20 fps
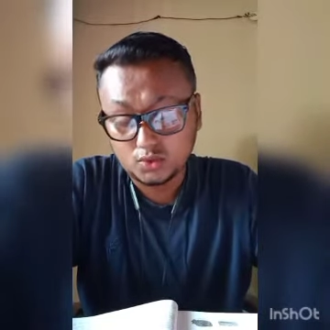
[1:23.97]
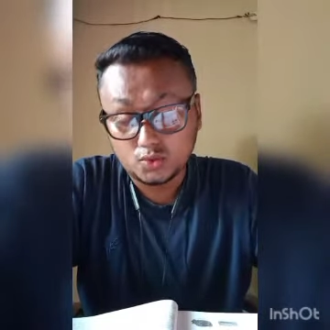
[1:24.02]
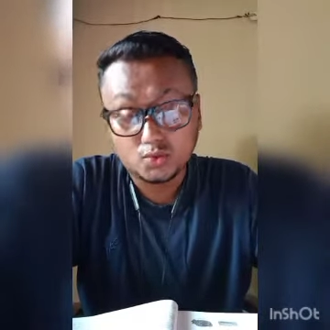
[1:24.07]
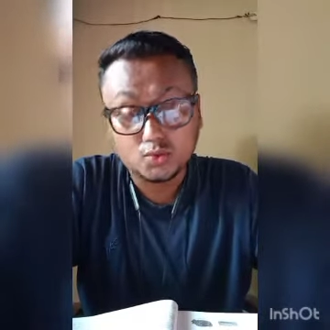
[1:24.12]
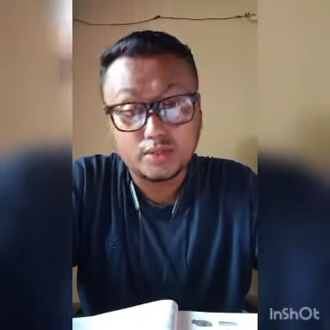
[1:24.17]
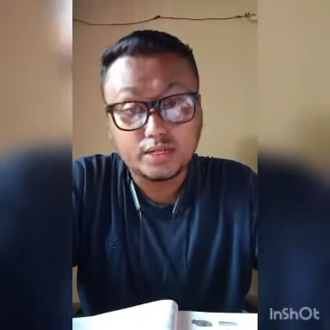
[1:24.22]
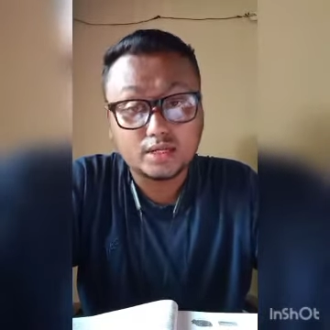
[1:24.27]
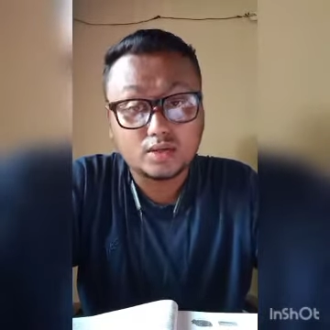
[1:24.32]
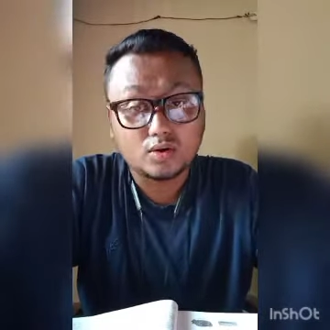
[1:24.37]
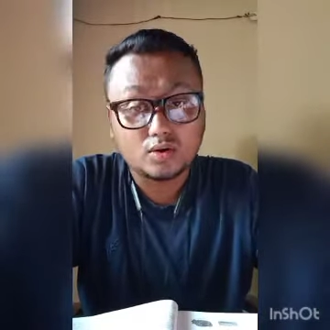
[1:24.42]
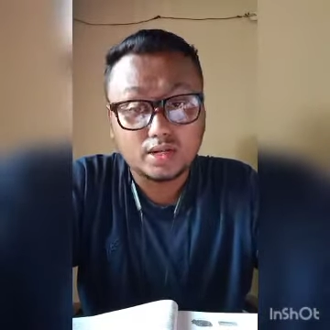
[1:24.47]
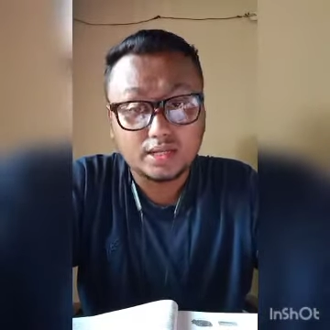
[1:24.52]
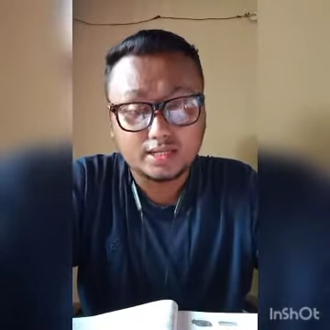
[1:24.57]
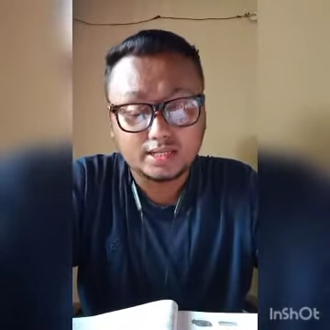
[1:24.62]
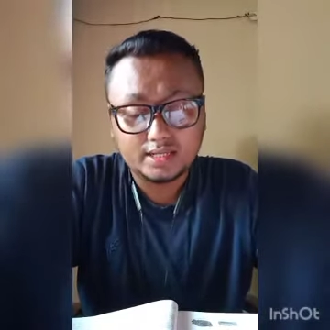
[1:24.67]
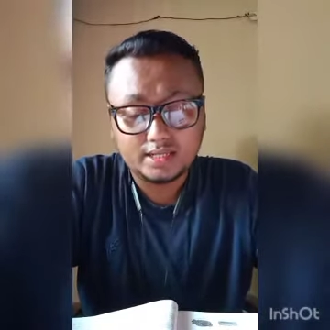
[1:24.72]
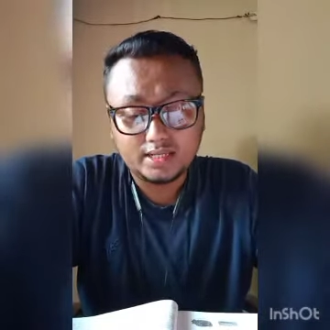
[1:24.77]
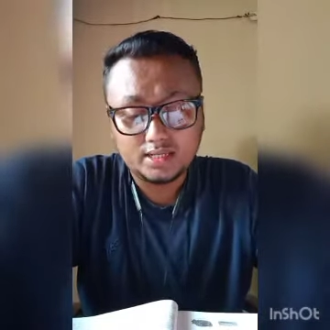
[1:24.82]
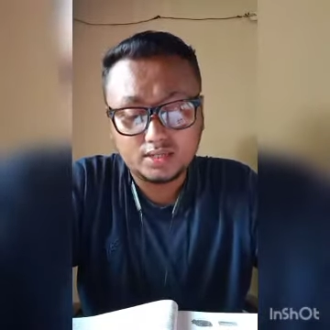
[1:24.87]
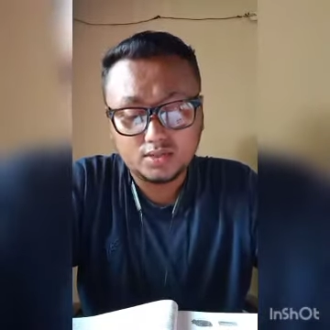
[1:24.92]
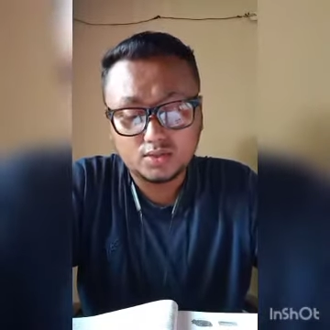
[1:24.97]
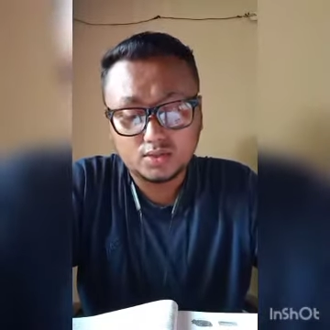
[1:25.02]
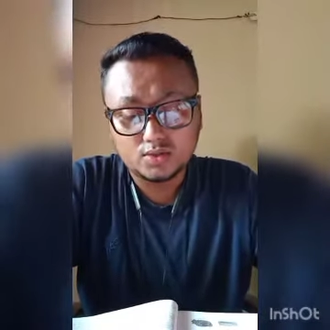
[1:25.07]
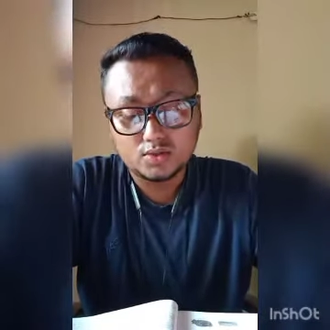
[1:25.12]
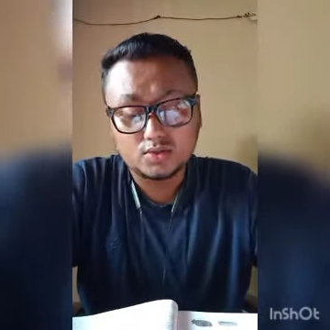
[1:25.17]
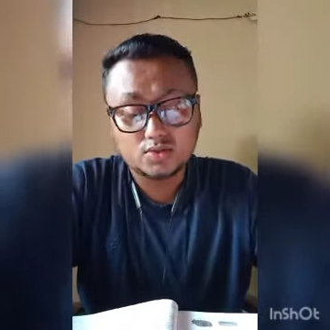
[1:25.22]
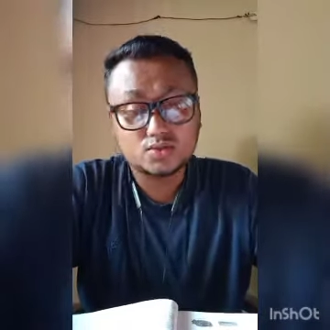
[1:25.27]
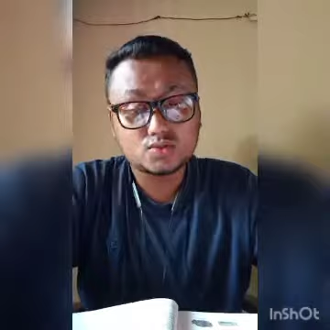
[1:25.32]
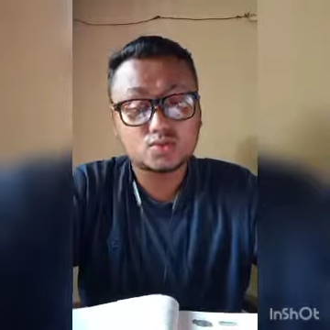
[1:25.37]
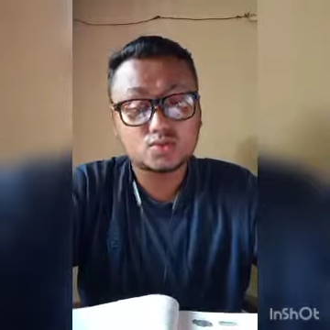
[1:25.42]
Do it accordingly
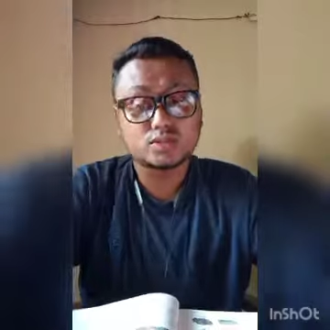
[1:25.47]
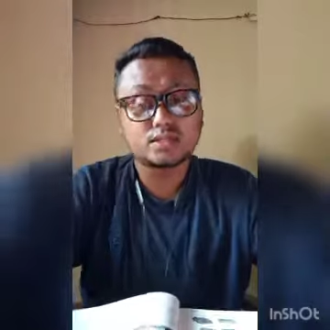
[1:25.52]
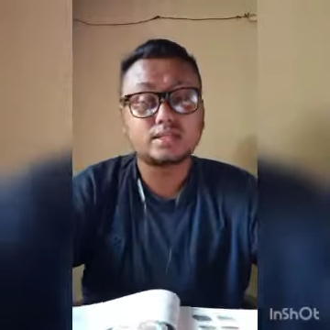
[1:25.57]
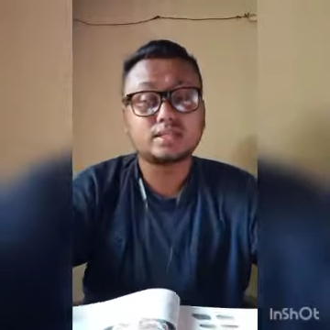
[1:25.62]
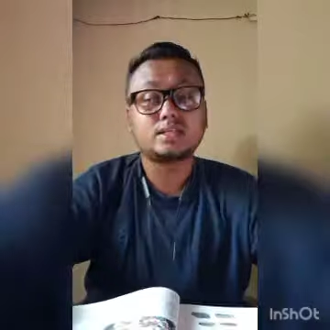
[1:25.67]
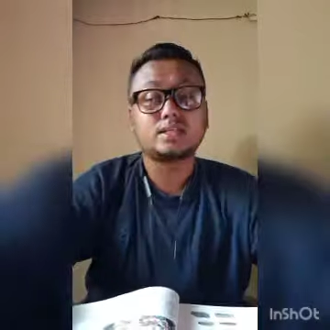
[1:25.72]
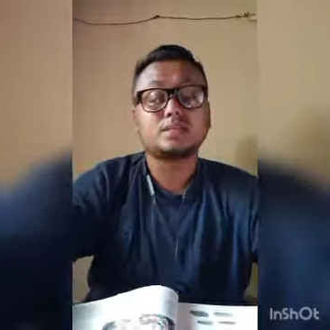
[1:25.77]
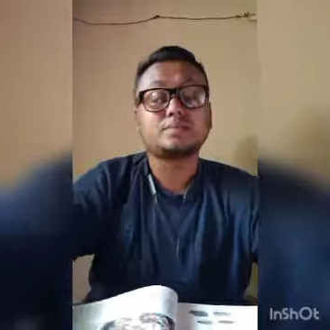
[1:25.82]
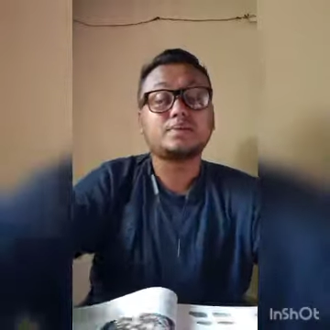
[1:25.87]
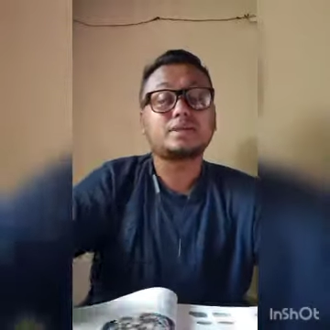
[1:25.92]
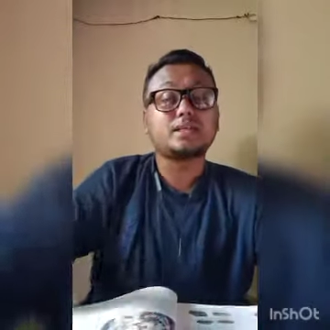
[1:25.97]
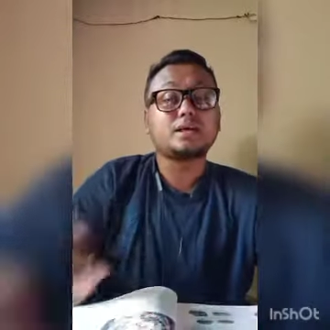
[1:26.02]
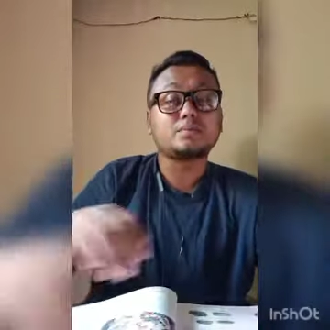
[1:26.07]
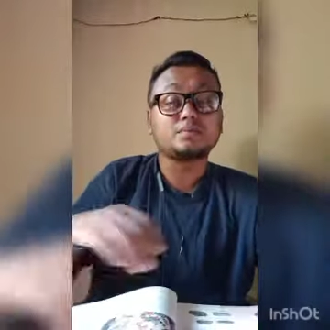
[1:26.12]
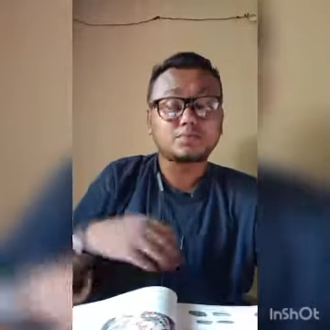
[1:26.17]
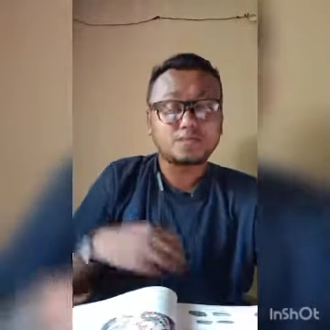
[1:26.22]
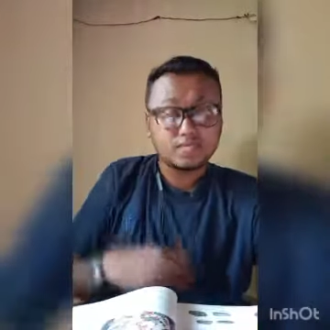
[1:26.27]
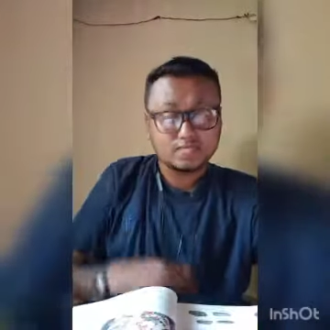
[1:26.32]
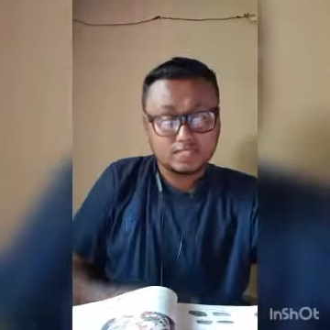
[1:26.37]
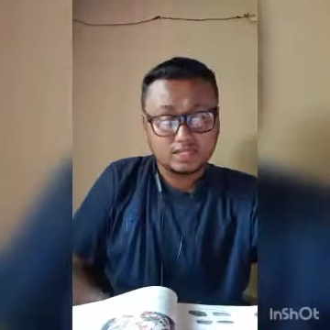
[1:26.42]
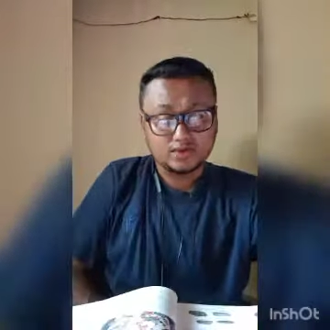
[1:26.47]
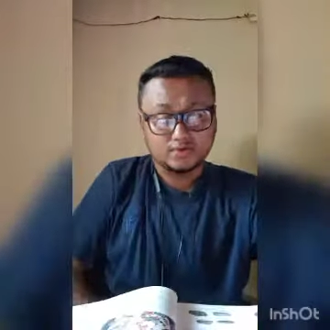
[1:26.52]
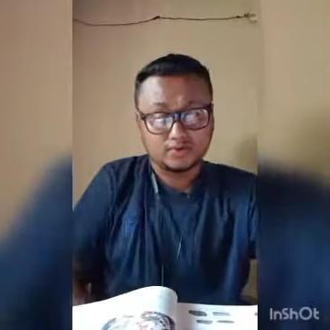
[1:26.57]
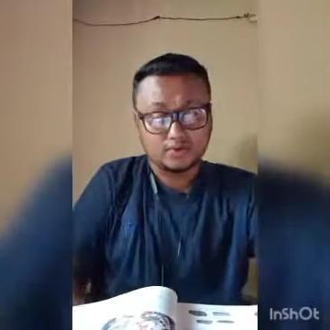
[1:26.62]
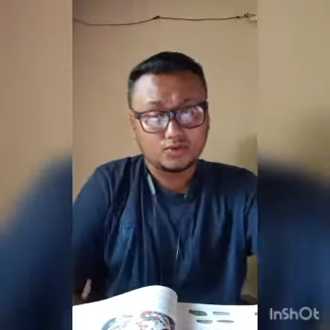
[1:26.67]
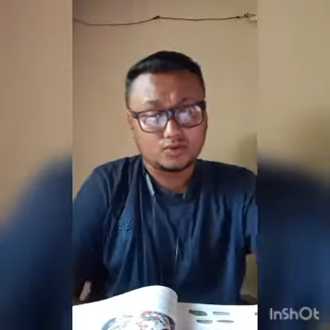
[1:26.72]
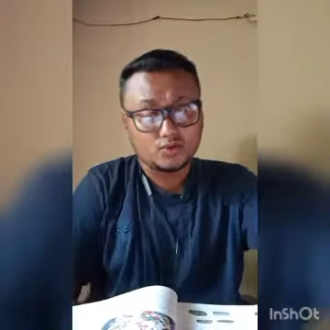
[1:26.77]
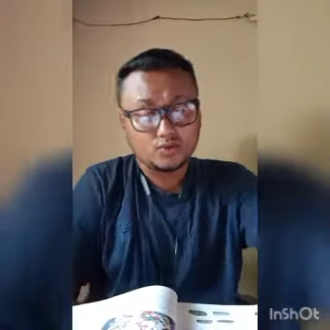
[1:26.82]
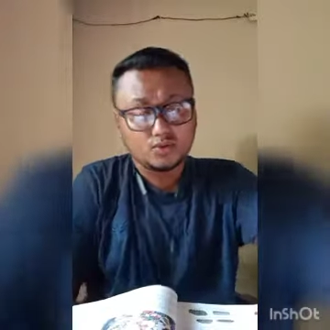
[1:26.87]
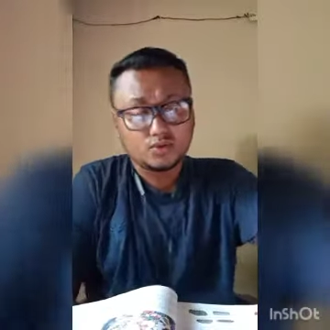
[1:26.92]
so that it becomes easier
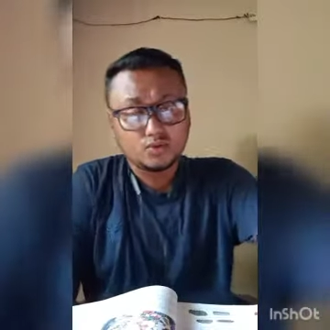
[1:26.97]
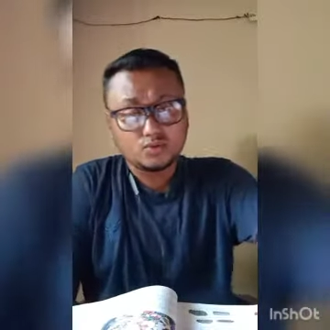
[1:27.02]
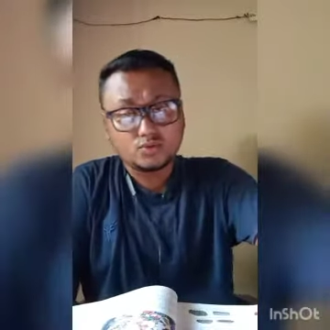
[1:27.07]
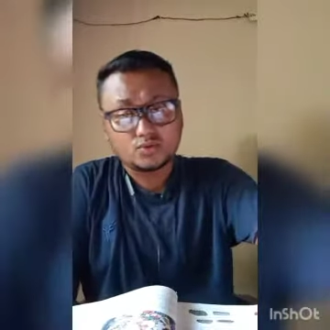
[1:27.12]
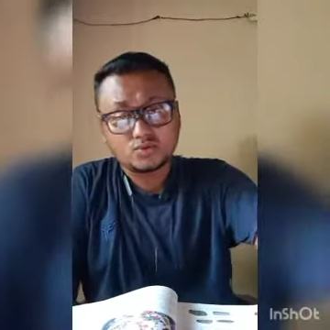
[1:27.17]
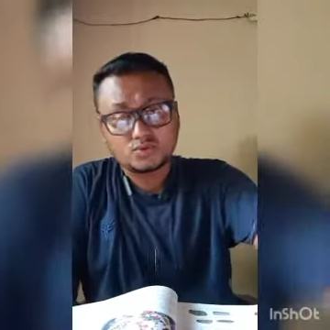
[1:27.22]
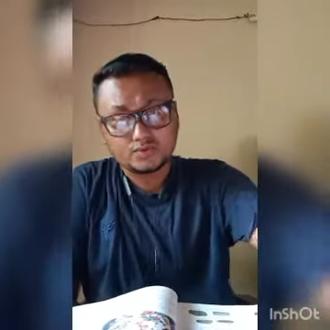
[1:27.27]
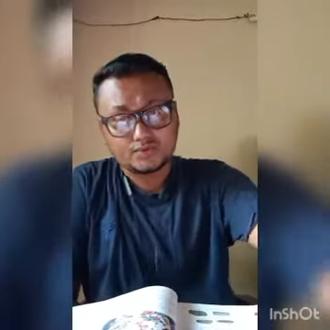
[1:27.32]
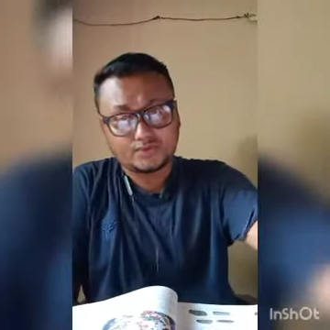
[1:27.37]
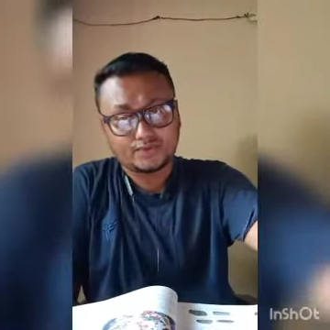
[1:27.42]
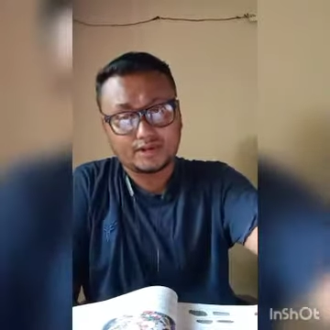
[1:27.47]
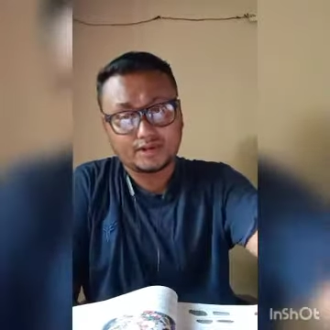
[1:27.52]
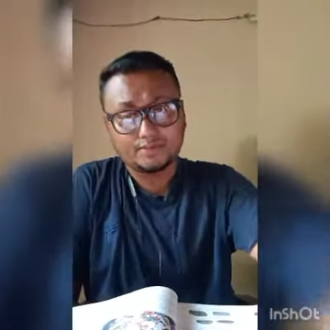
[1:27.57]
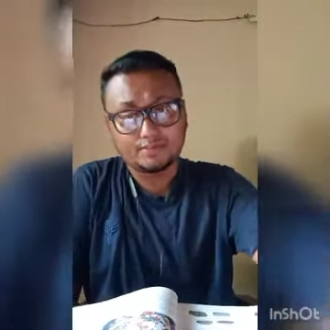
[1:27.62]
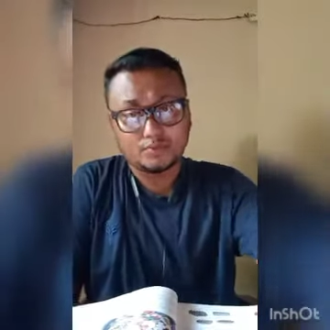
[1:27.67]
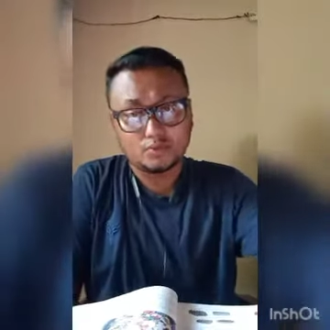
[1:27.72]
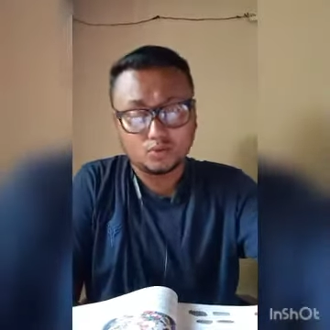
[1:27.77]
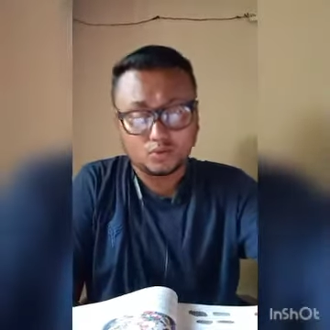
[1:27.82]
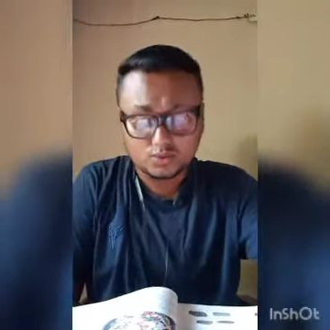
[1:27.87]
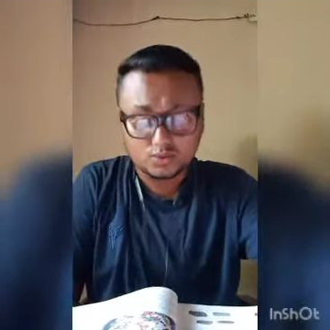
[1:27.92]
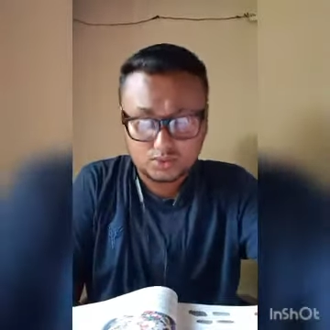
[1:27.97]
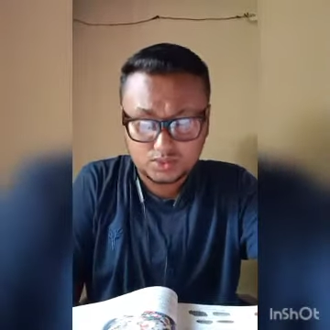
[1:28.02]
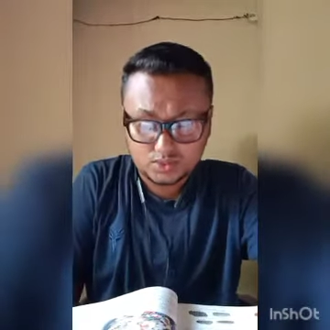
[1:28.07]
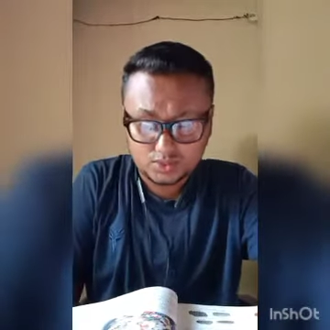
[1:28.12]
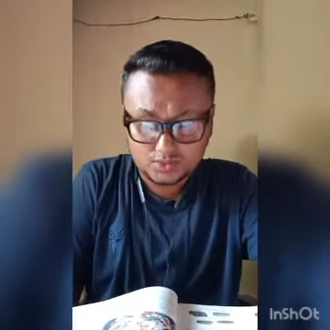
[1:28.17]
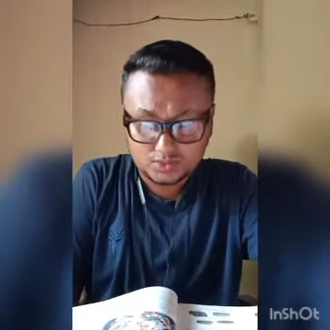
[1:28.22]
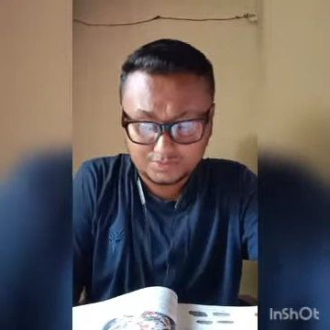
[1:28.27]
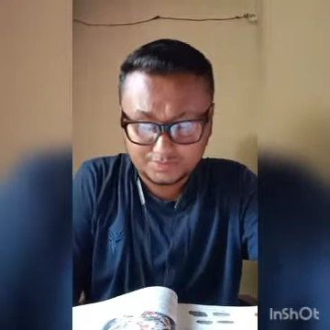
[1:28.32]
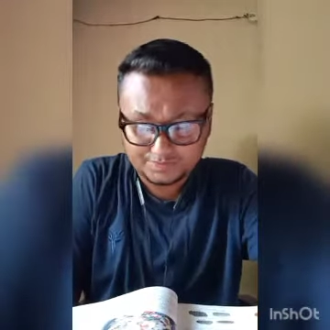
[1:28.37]
for you to frame notes,